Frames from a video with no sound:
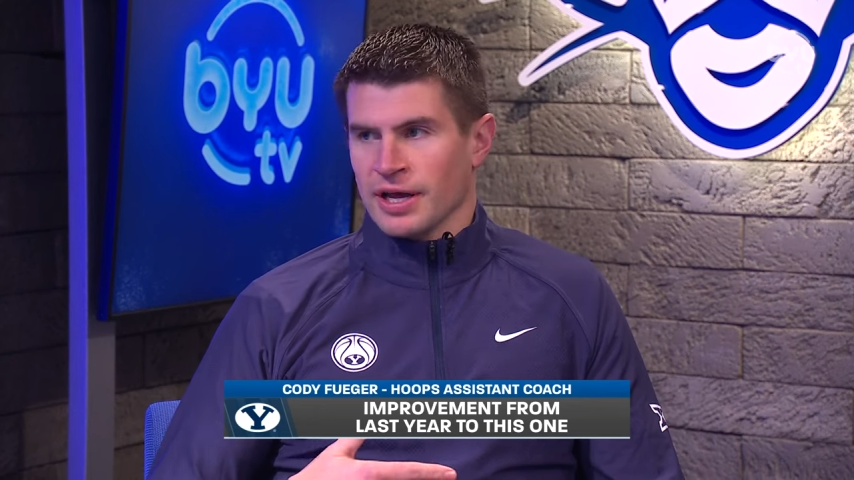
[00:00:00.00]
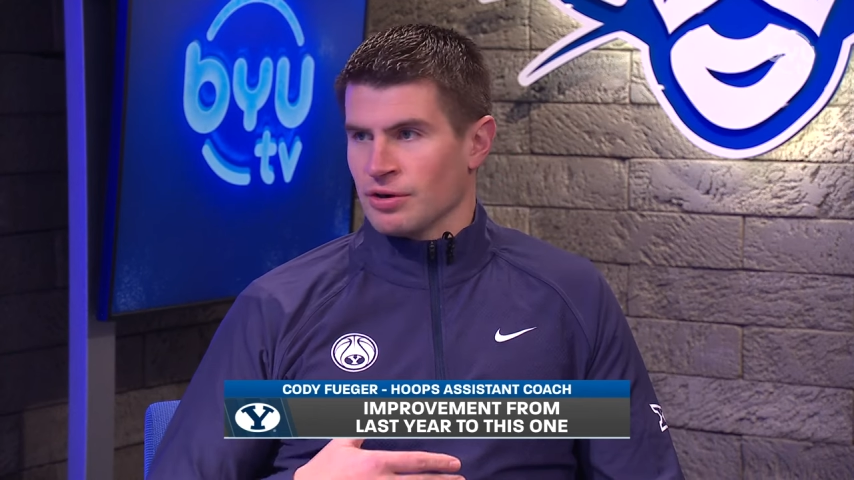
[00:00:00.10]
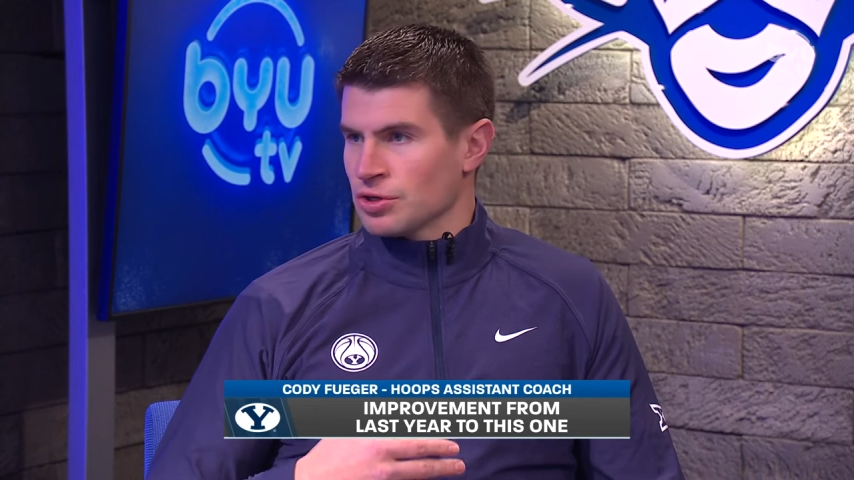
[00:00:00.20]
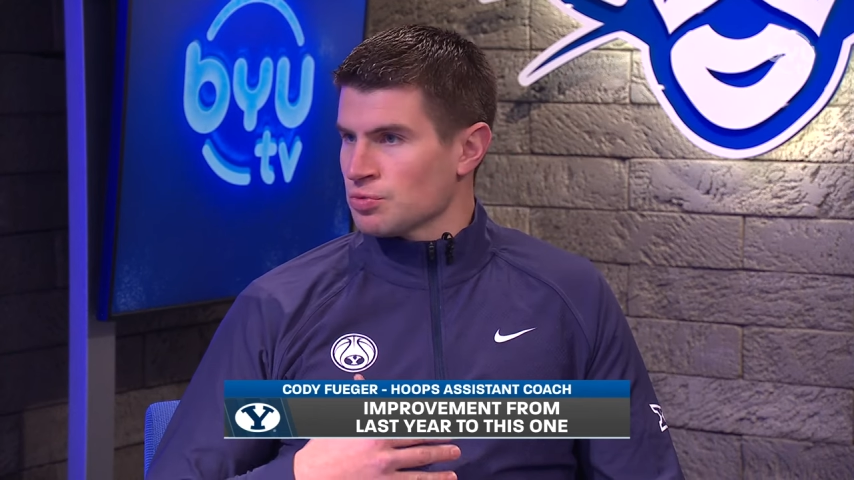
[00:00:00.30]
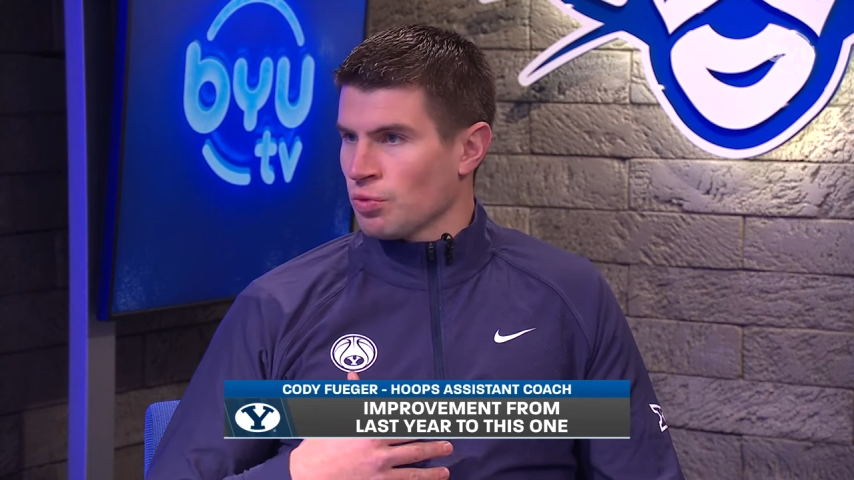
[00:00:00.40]

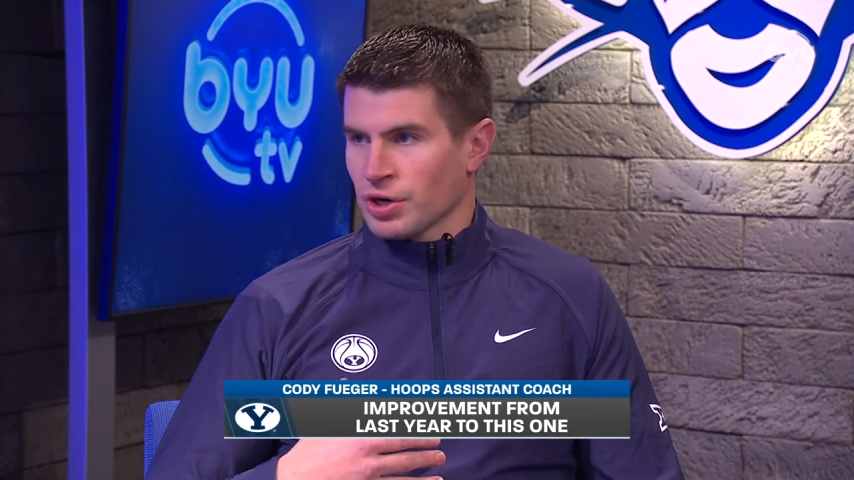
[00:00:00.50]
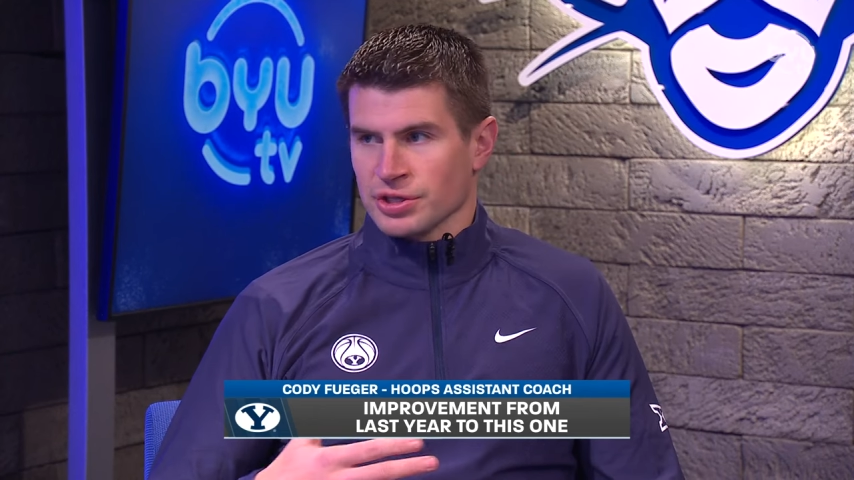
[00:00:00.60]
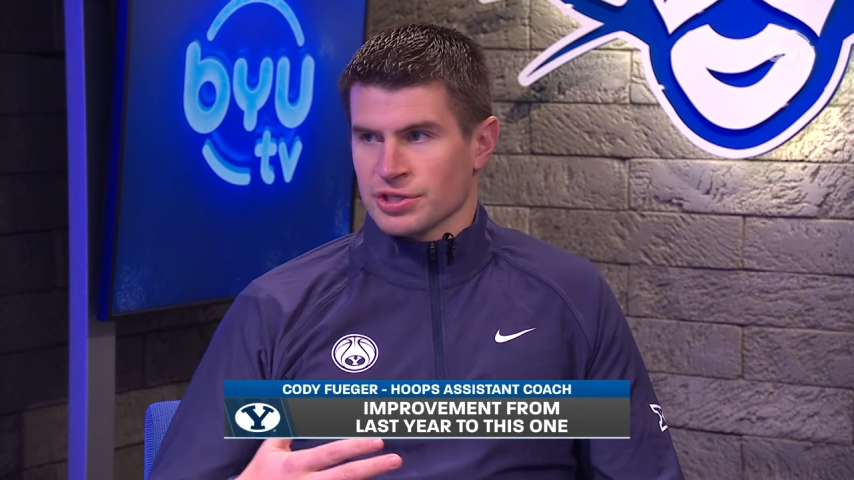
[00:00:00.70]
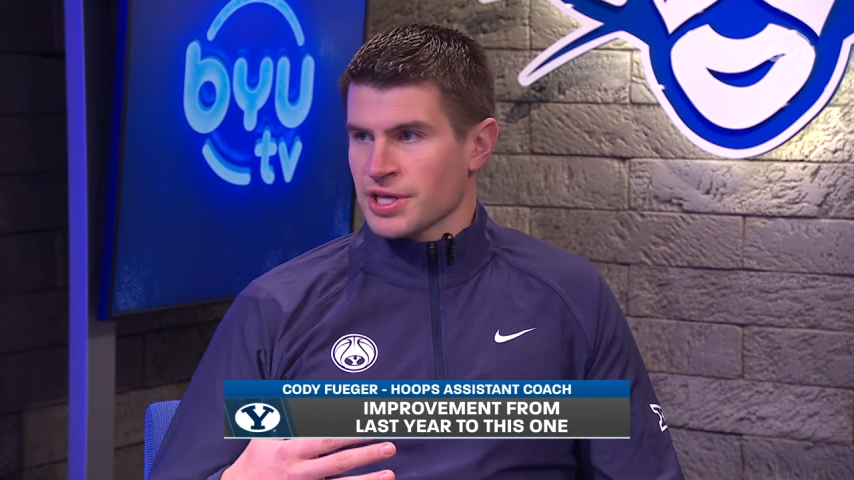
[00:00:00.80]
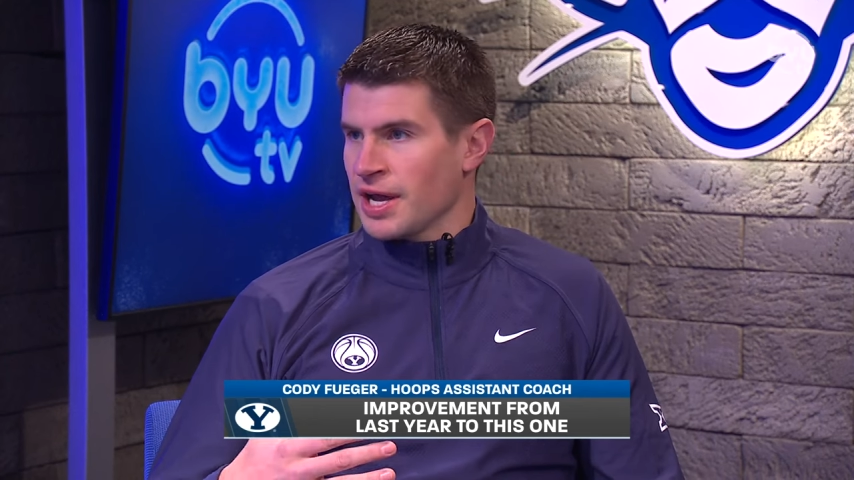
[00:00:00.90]
day and just
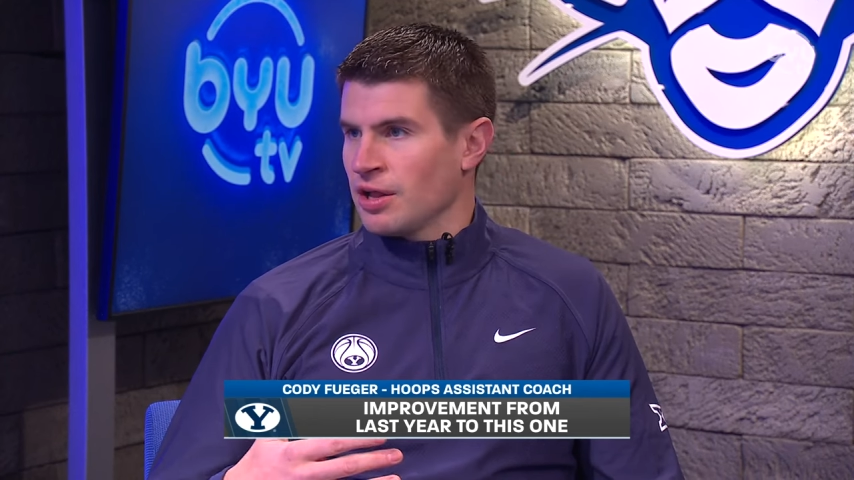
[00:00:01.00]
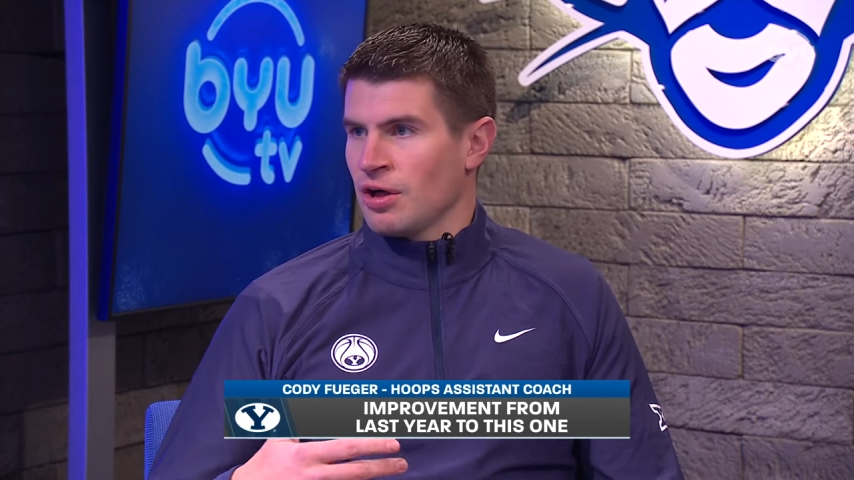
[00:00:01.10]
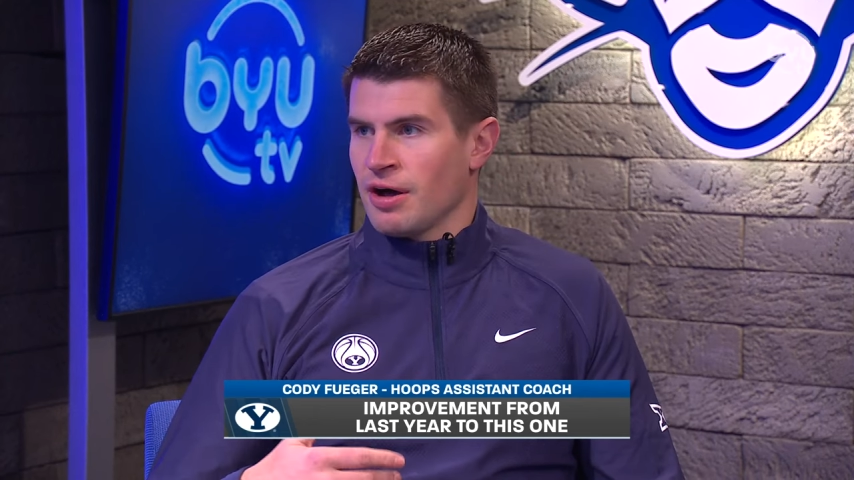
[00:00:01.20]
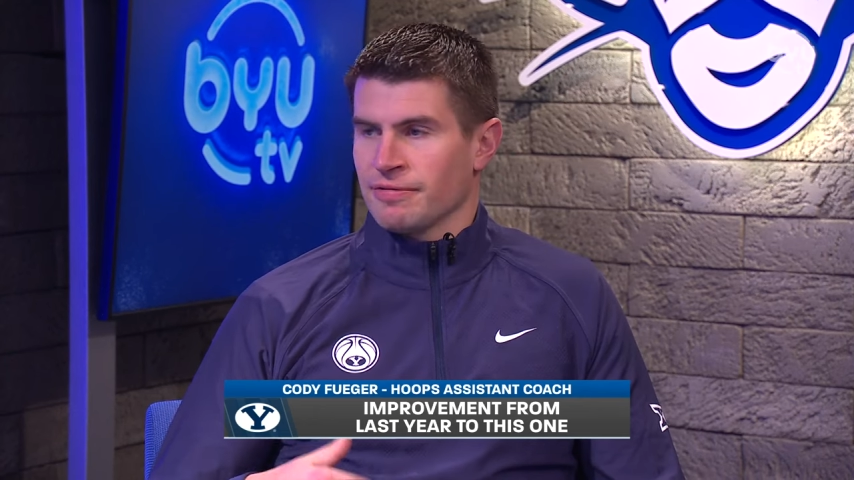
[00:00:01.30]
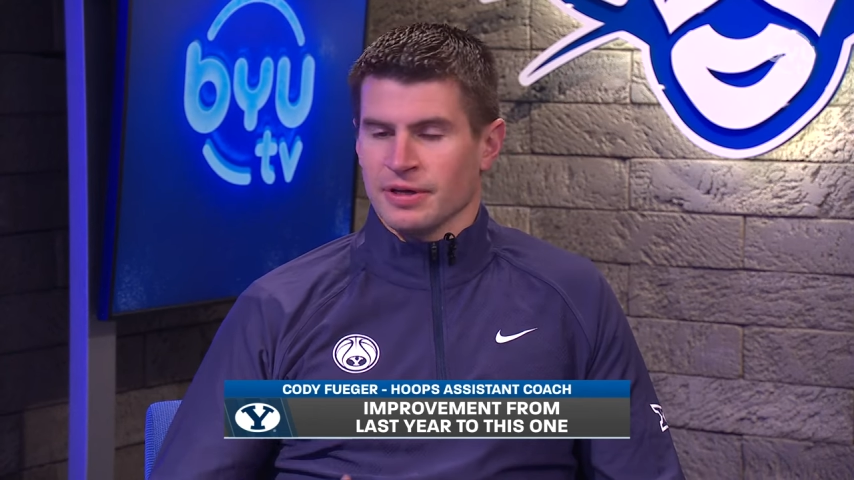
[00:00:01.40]
working their
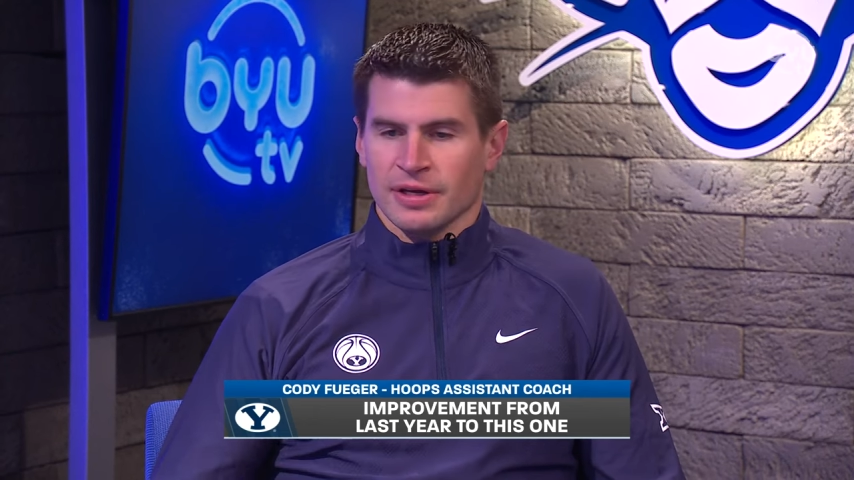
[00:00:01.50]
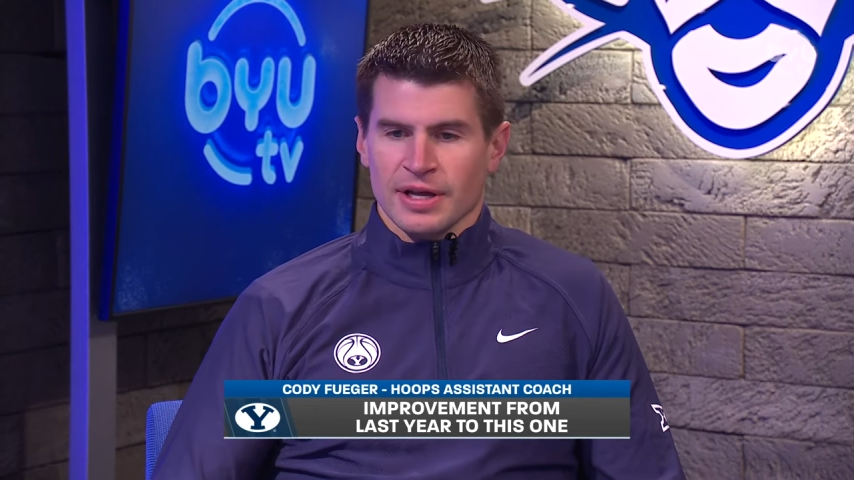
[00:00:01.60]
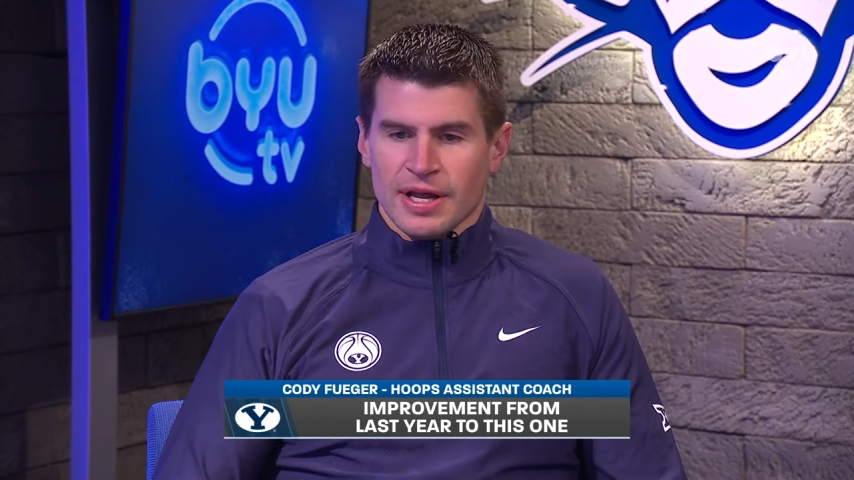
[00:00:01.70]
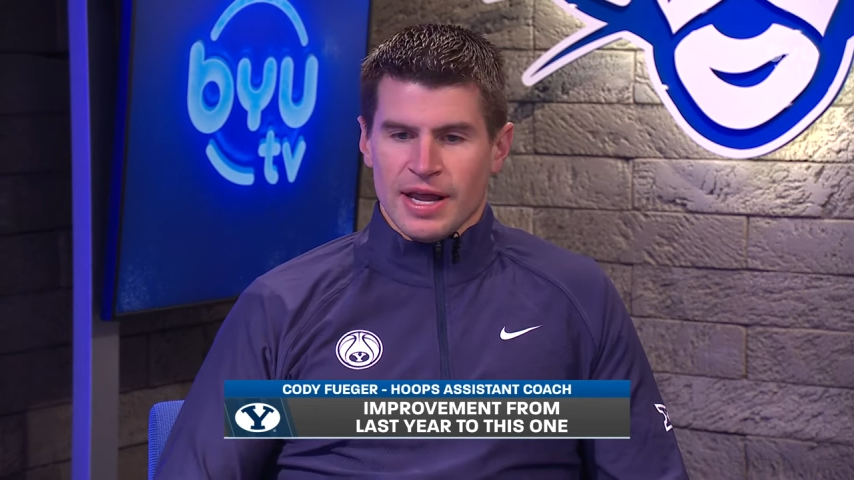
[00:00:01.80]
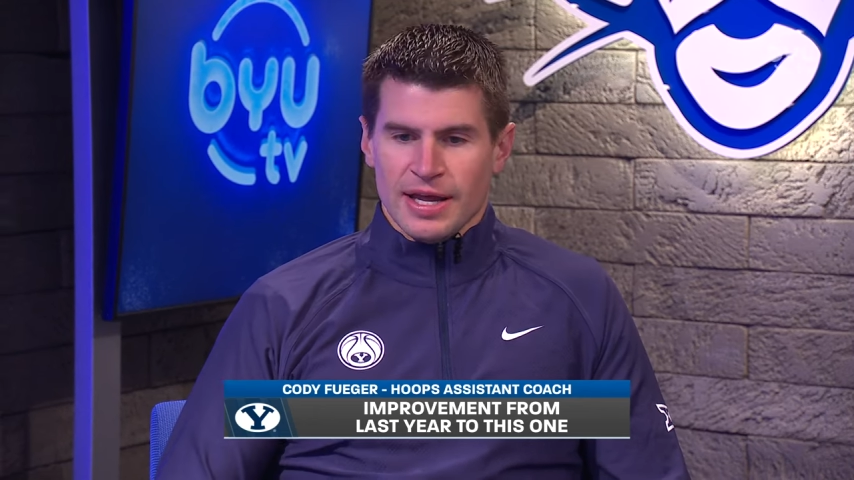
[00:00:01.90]
tail off and,
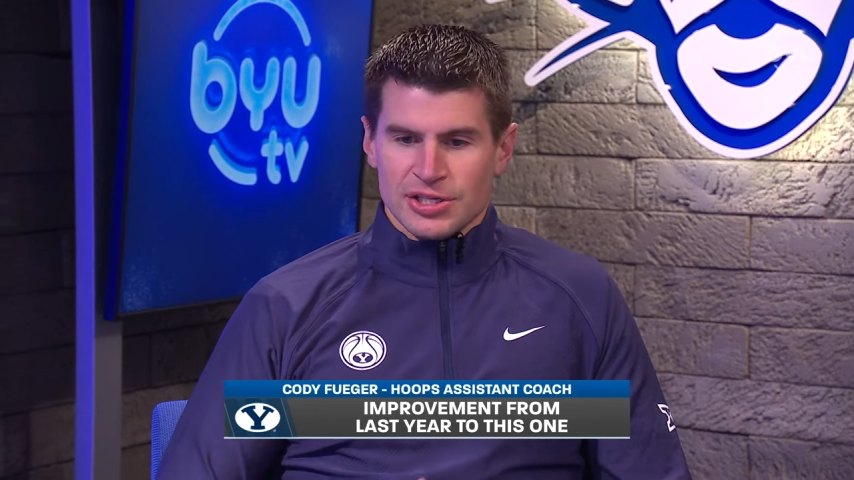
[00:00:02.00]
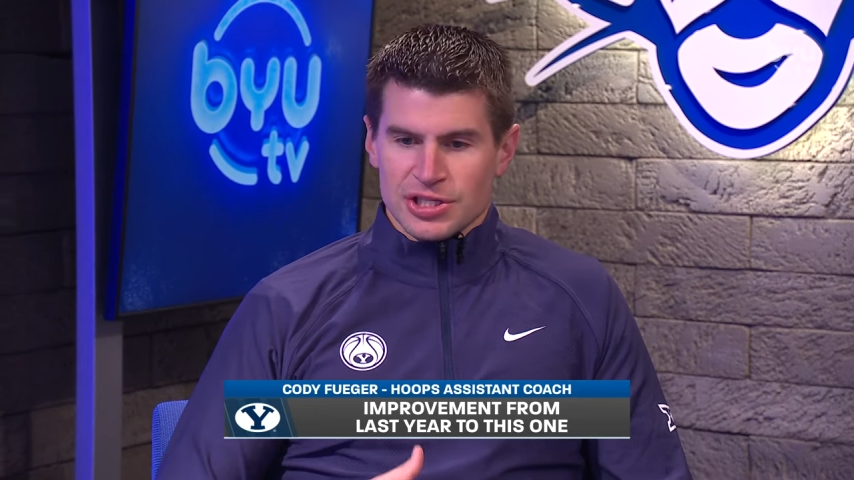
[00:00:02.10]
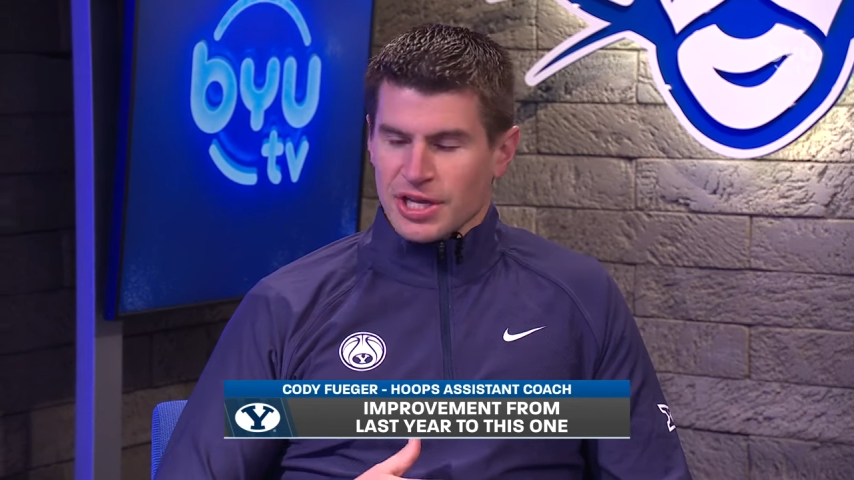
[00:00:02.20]
and